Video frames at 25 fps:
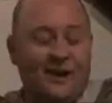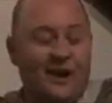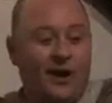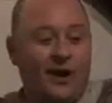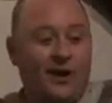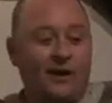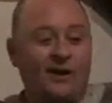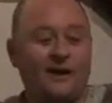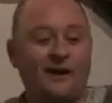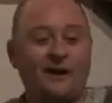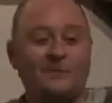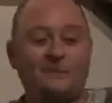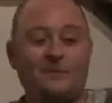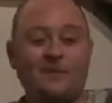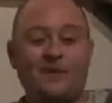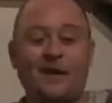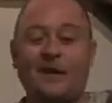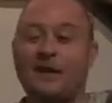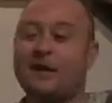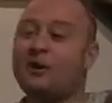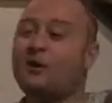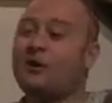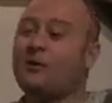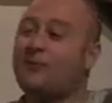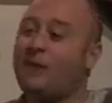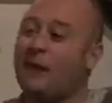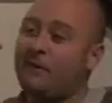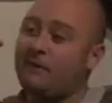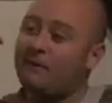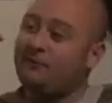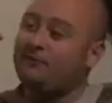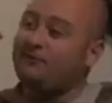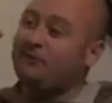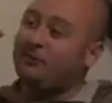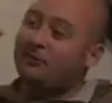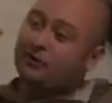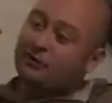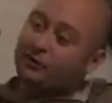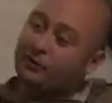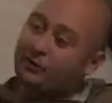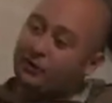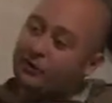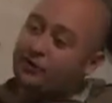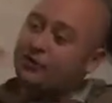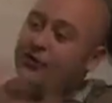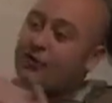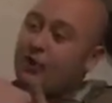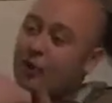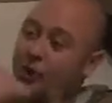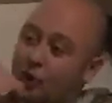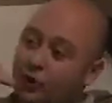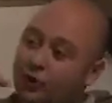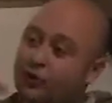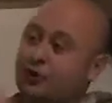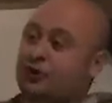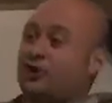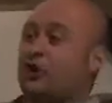are, but they can come out with real sort of short,